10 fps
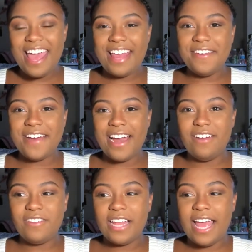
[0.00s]
And you kind
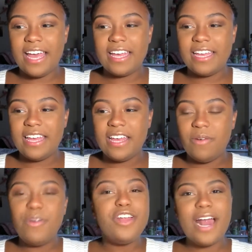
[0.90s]
of were like,
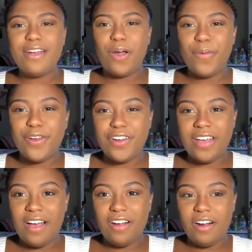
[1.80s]
when you're a
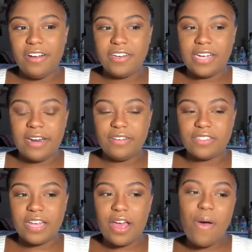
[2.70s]
young girl, you're kind of
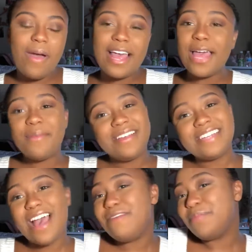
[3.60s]
just like, oh, I can't wait
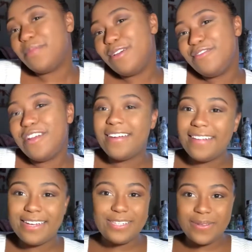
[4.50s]
to have a boyfriend and,
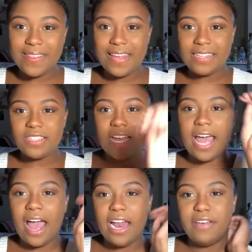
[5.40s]
like, do things. So, like,
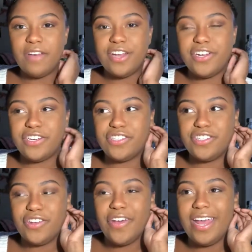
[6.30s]
I kind of
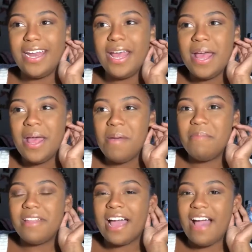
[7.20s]
understood,
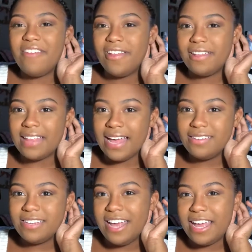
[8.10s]
but, like, I felt like
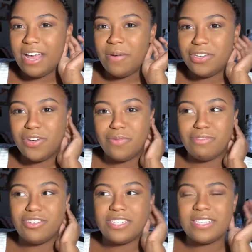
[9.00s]
that picky question
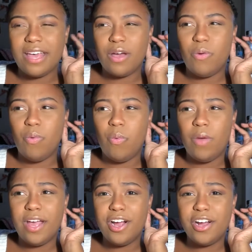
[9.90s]
was just, like,
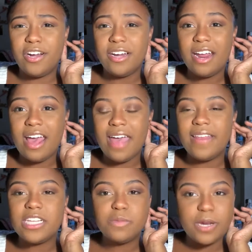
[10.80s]
weird. And
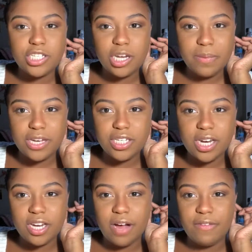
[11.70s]
then especially because she
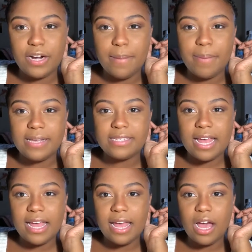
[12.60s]
tried to cover it up by
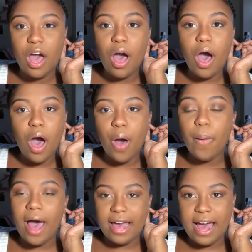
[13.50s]
saying, oh,
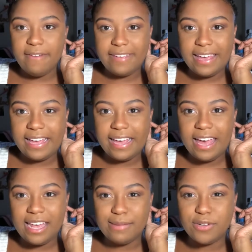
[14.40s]
I have a
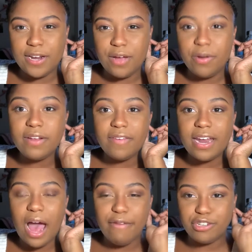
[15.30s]
hickey and I'm trying to get rid of
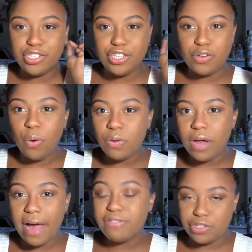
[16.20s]
it, after she
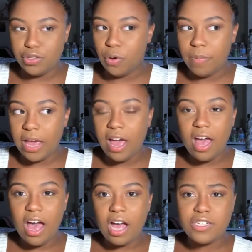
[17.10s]
told me
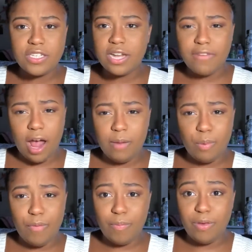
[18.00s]
she's never had a
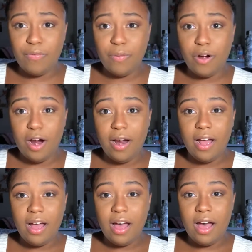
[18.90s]
boyfriend before,
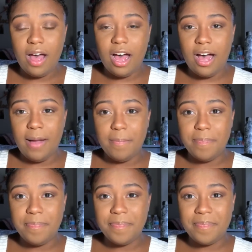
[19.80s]

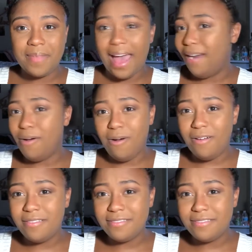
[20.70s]
at all.